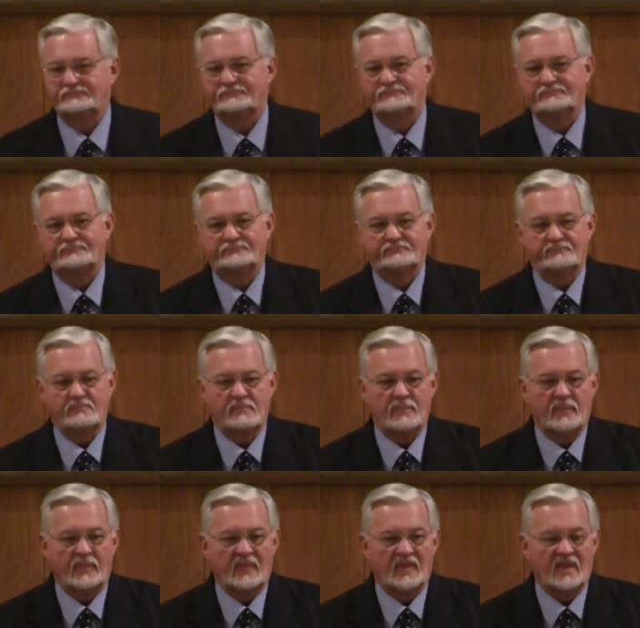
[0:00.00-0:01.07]

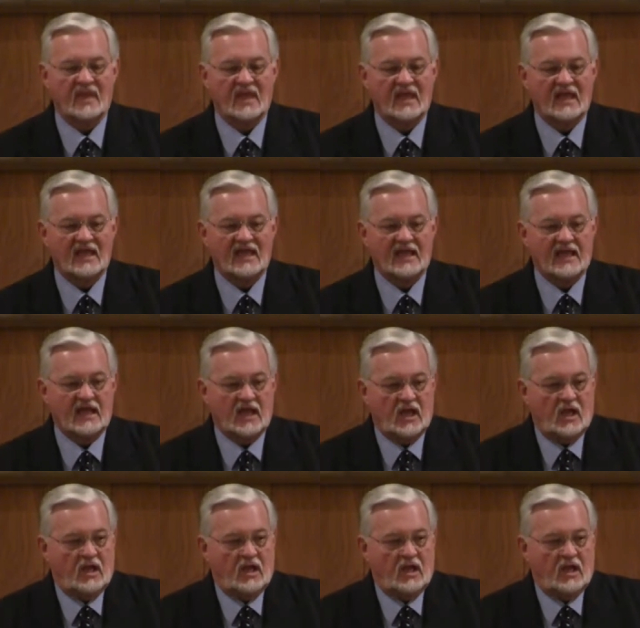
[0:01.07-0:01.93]
[no speech]